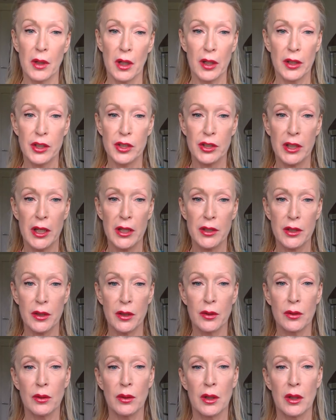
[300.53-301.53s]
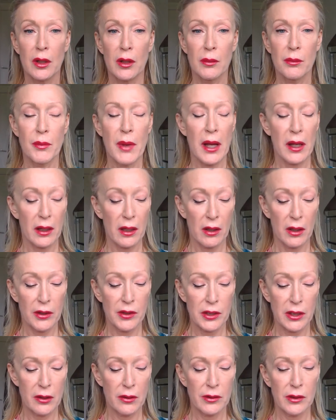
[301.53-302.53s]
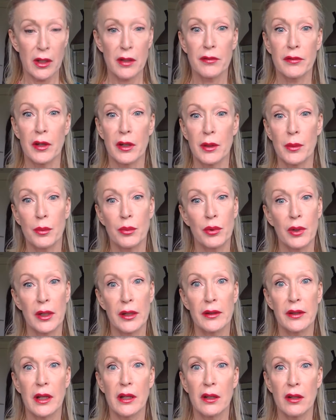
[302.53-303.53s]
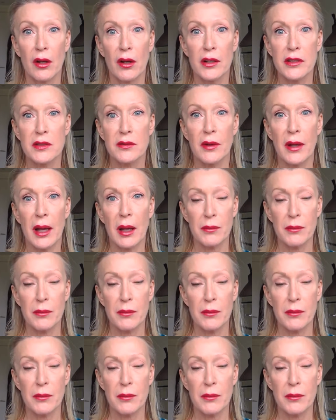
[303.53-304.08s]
eyeshadow, MAC eyeshadows I find are brilliant. They last for